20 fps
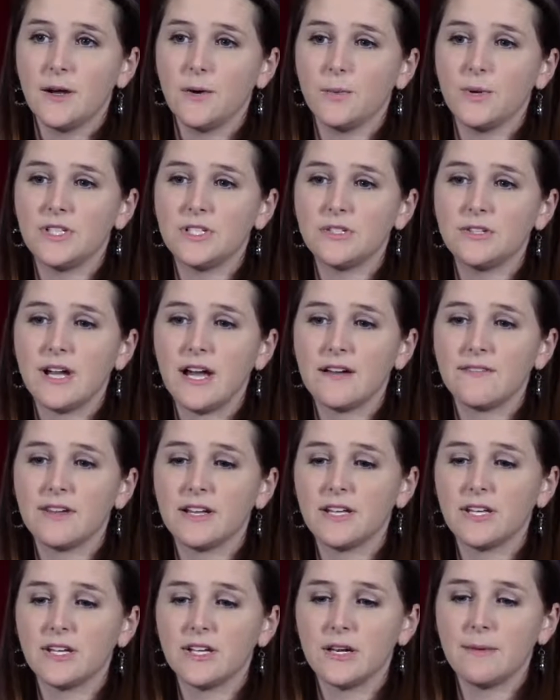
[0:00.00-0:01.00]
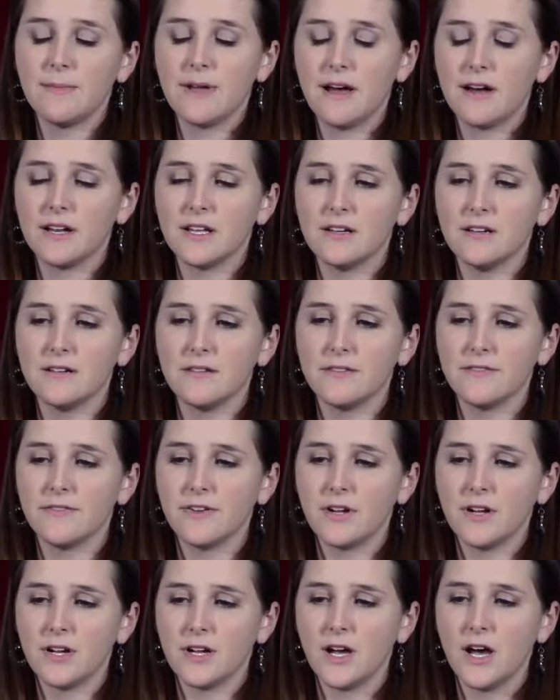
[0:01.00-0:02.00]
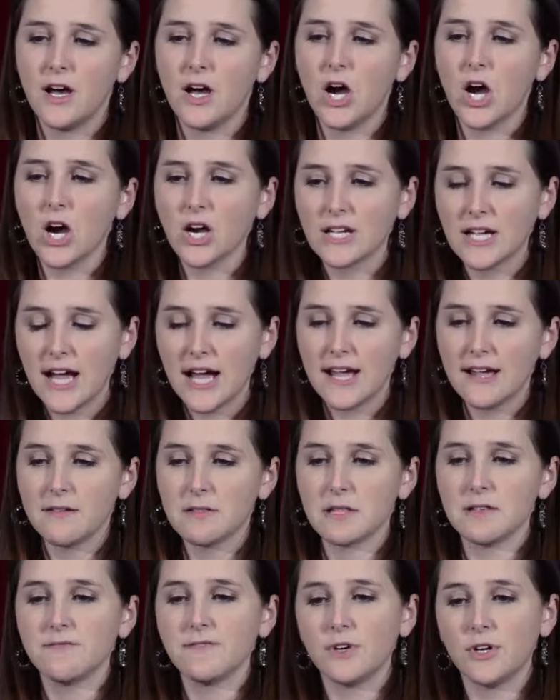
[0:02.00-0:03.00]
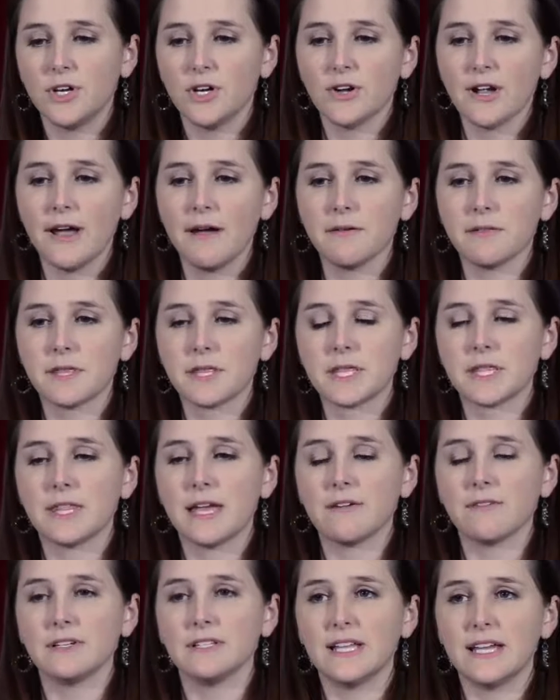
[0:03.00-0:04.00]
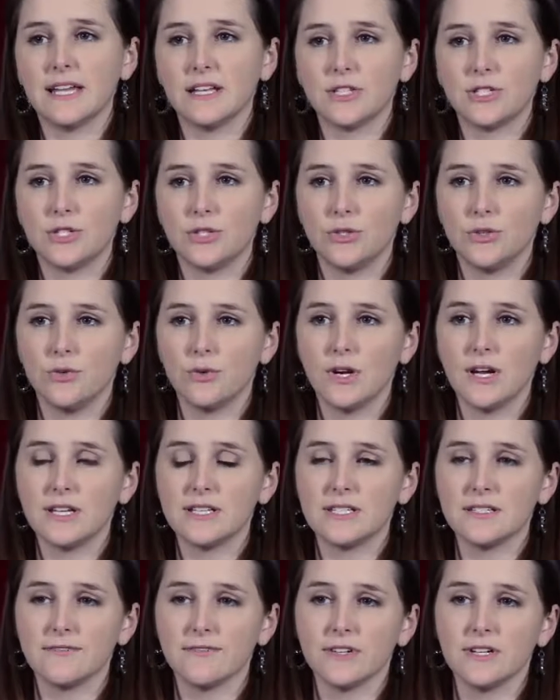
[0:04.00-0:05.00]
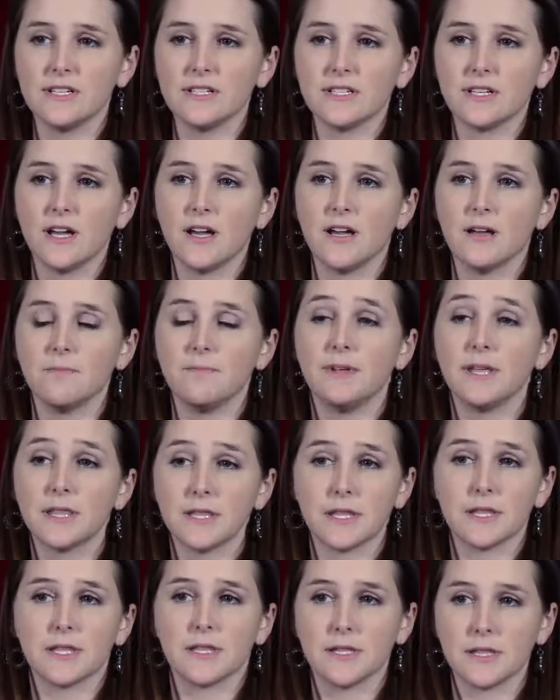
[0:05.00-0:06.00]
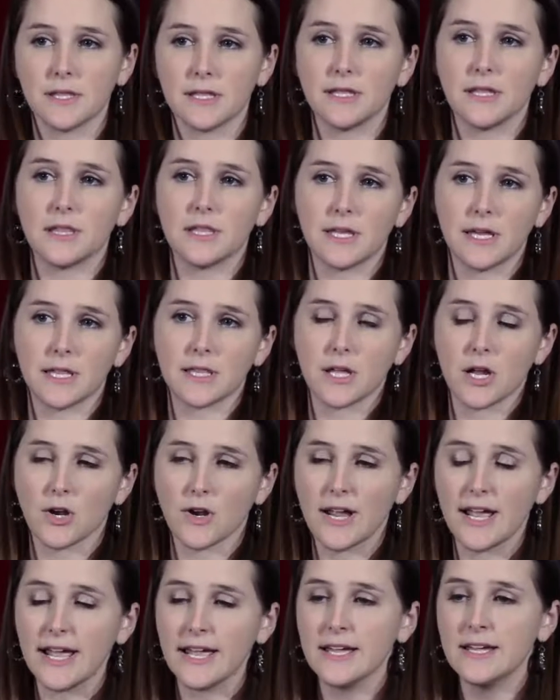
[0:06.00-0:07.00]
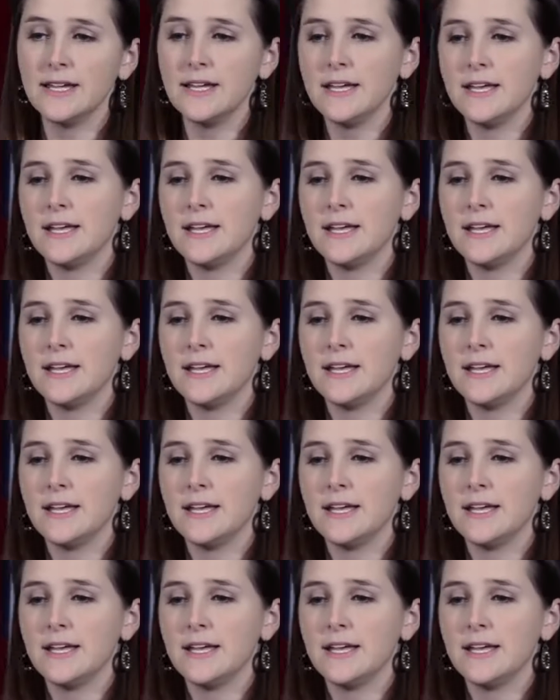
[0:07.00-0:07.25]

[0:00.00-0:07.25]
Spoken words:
We do have a good amount of archives and photographs that relate to different businesses in the CSRA.